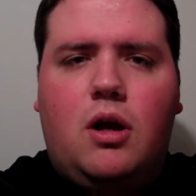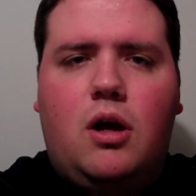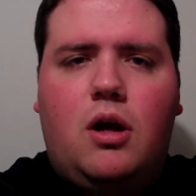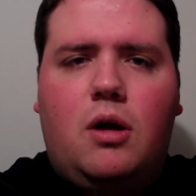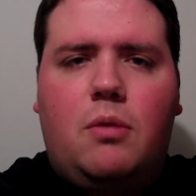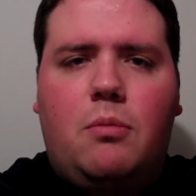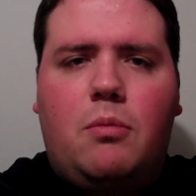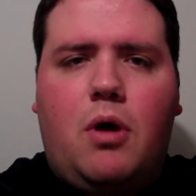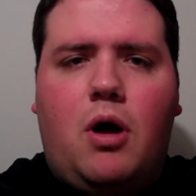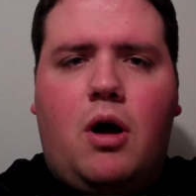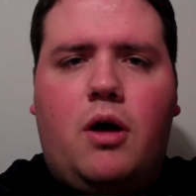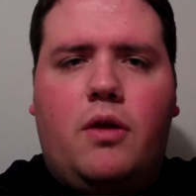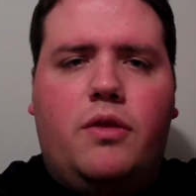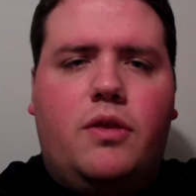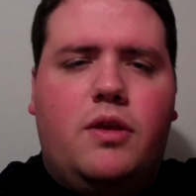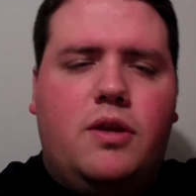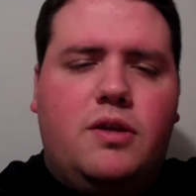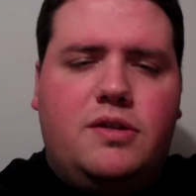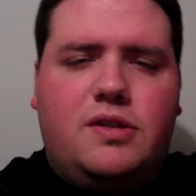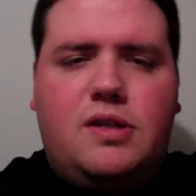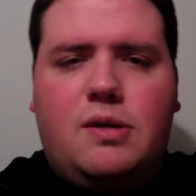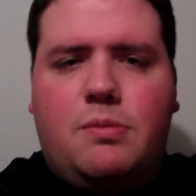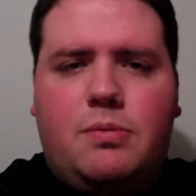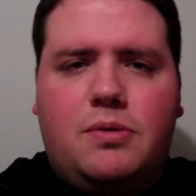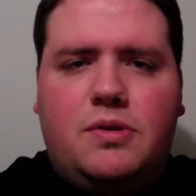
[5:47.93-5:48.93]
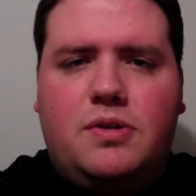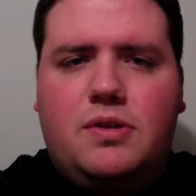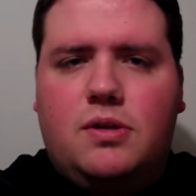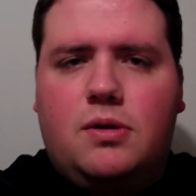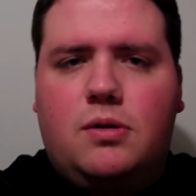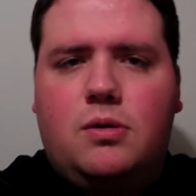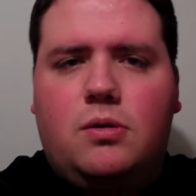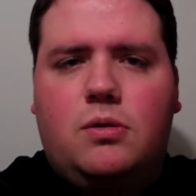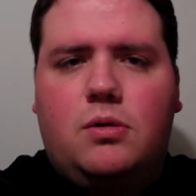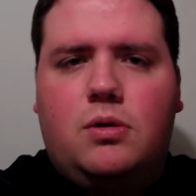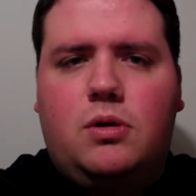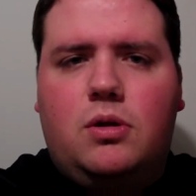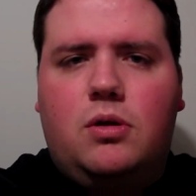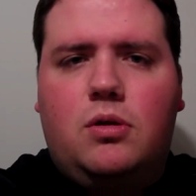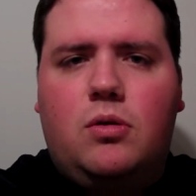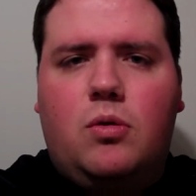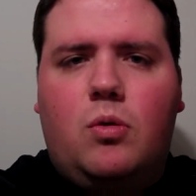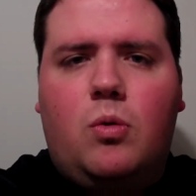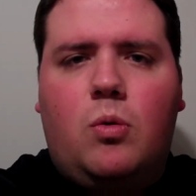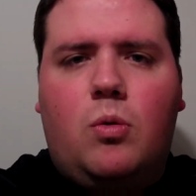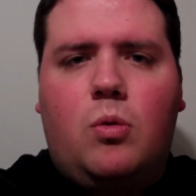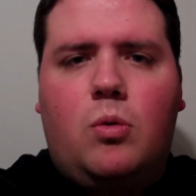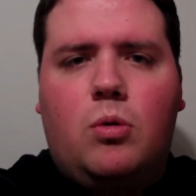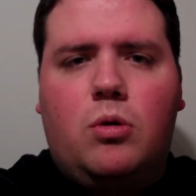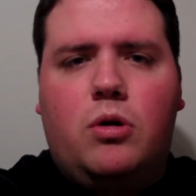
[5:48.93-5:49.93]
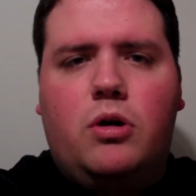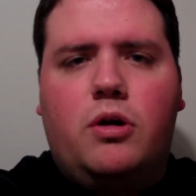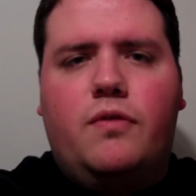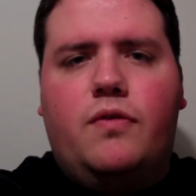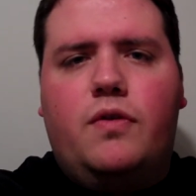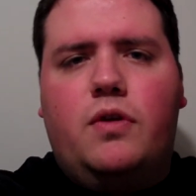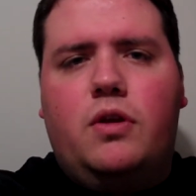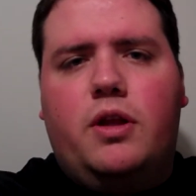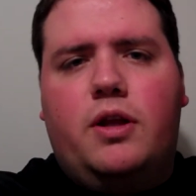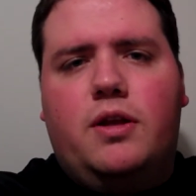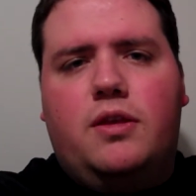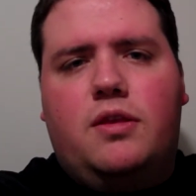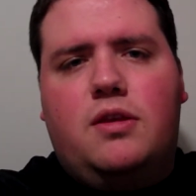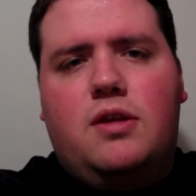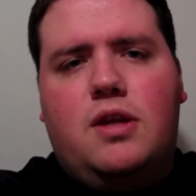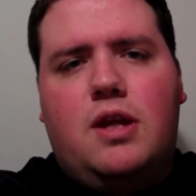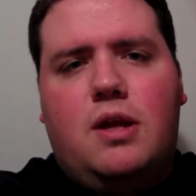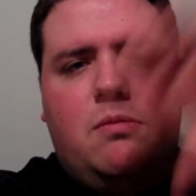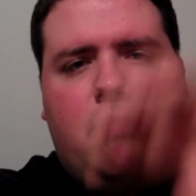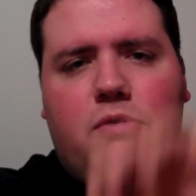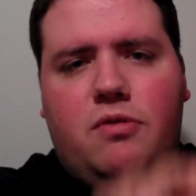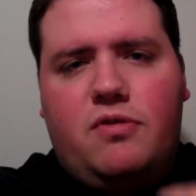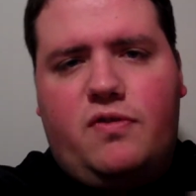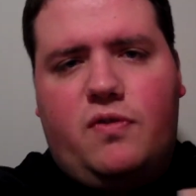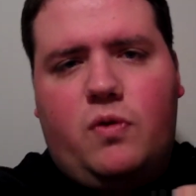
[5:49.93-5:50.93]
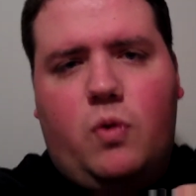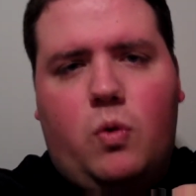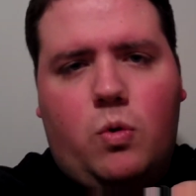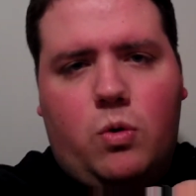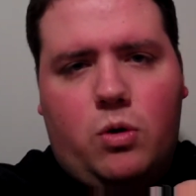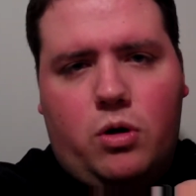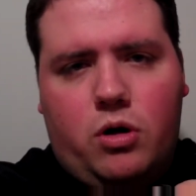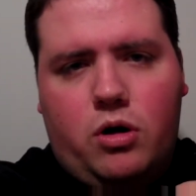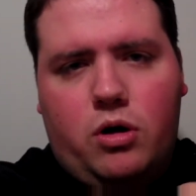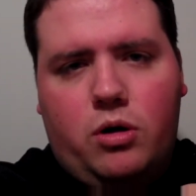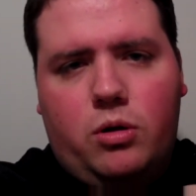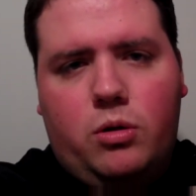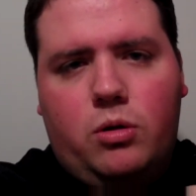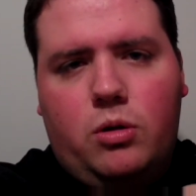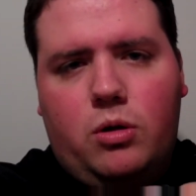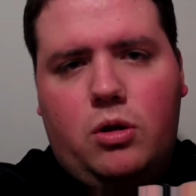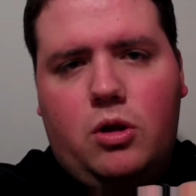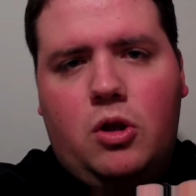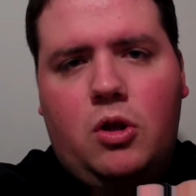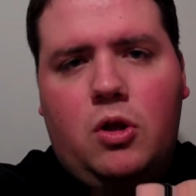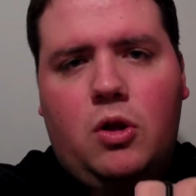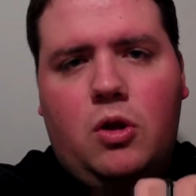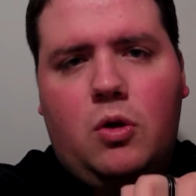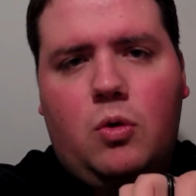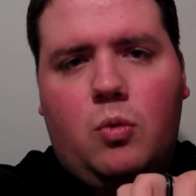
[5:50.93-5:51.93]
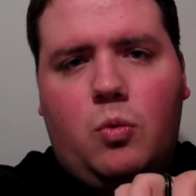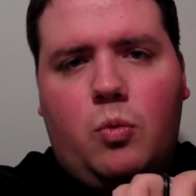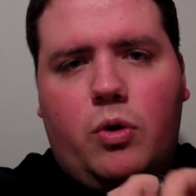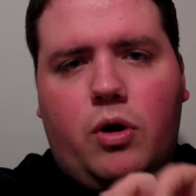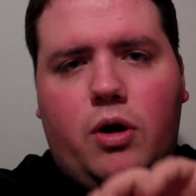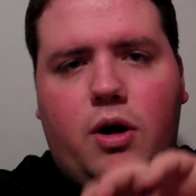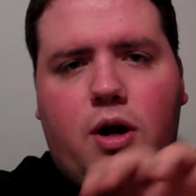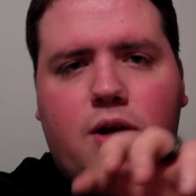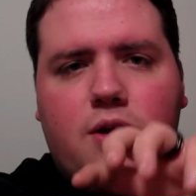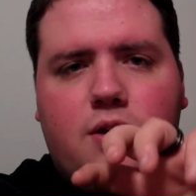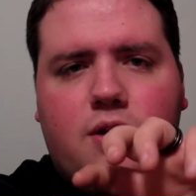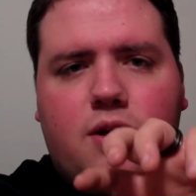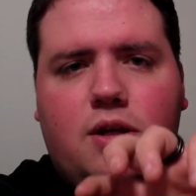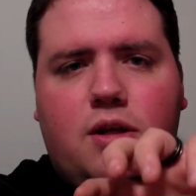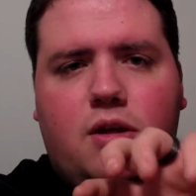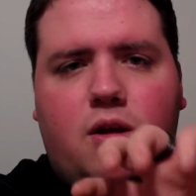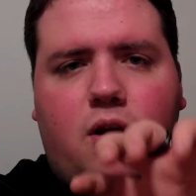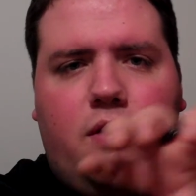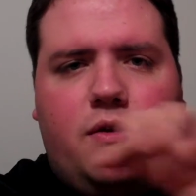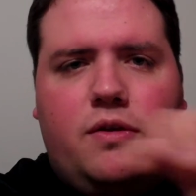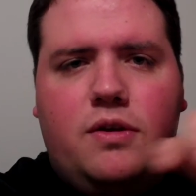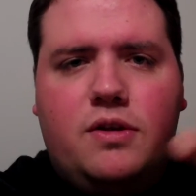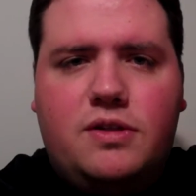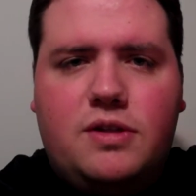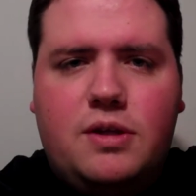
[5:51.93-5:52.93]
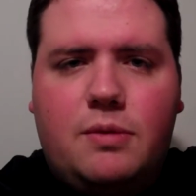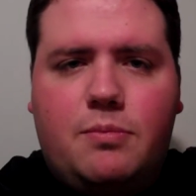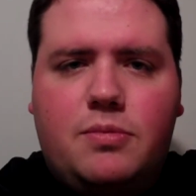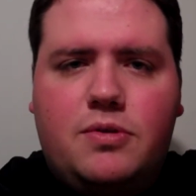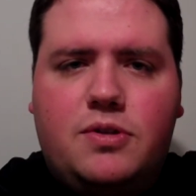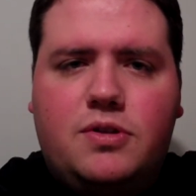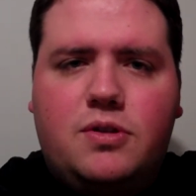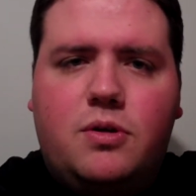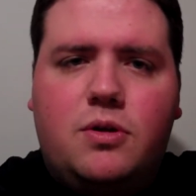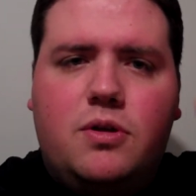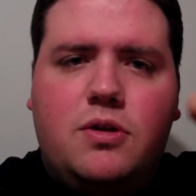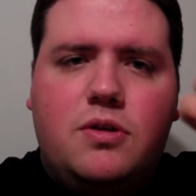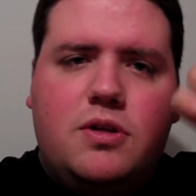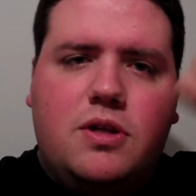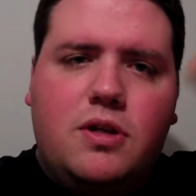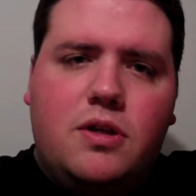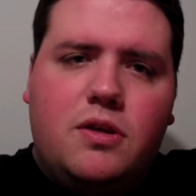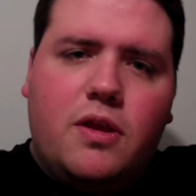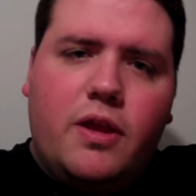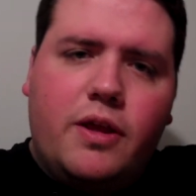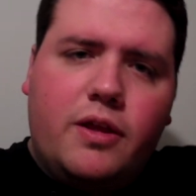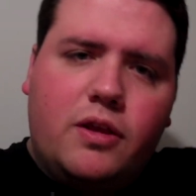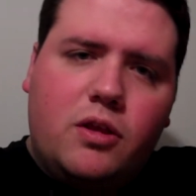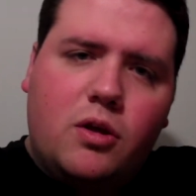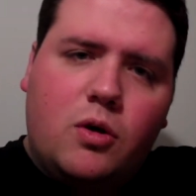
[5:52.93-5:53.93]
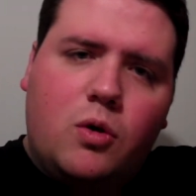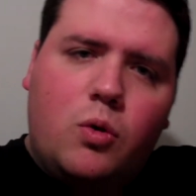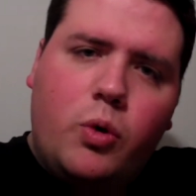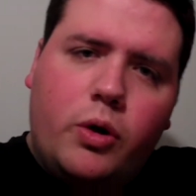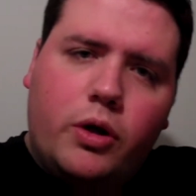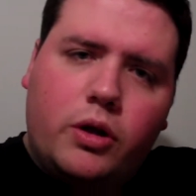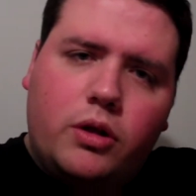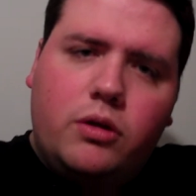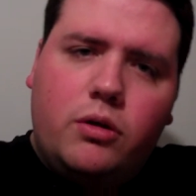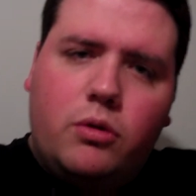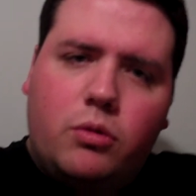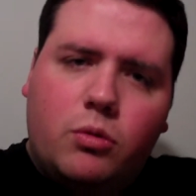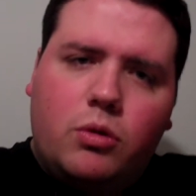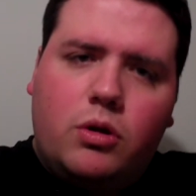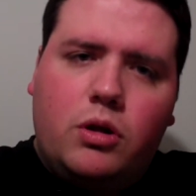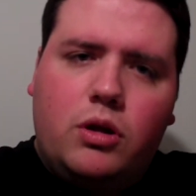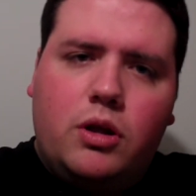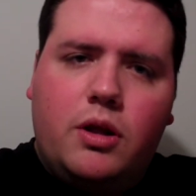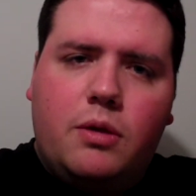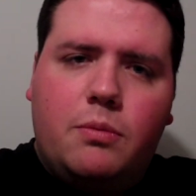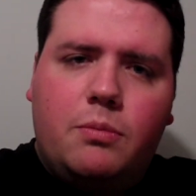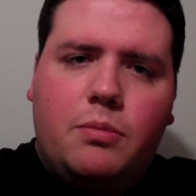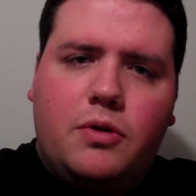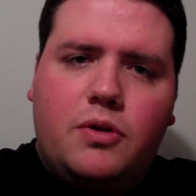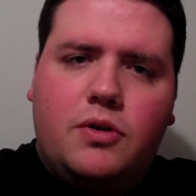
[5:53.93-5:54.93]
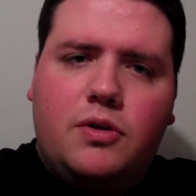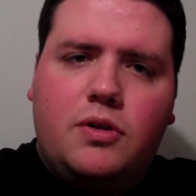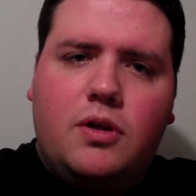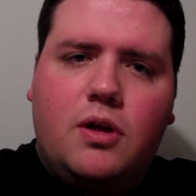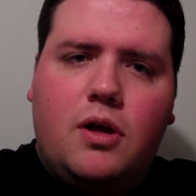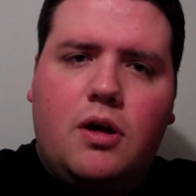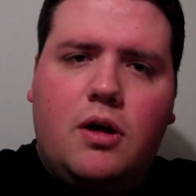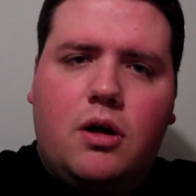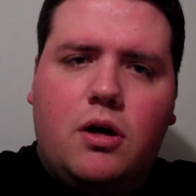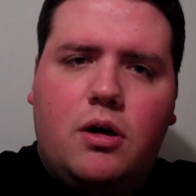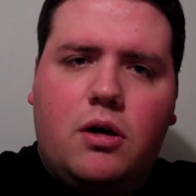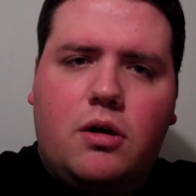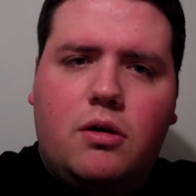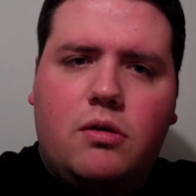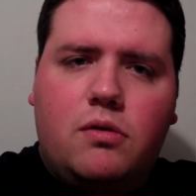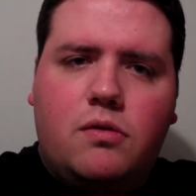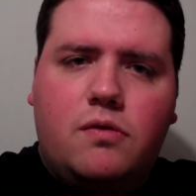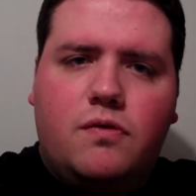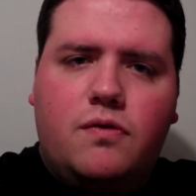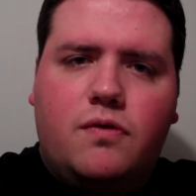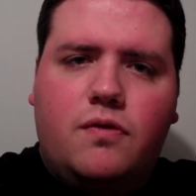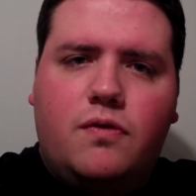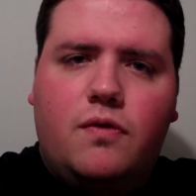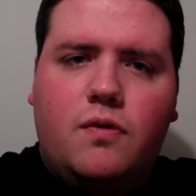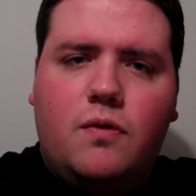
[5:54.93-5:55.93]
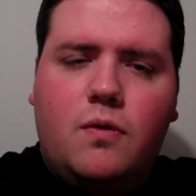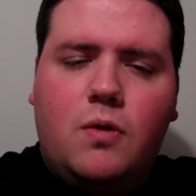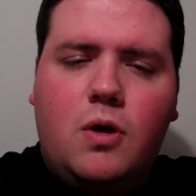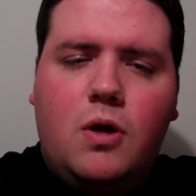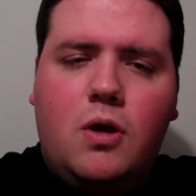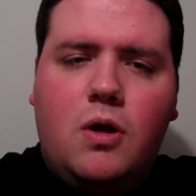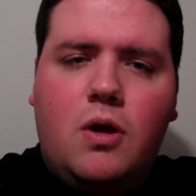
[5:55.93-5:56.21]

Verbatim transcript: um, on this episode, or if you like the day before, where I did on this episode and did like the quick little clips of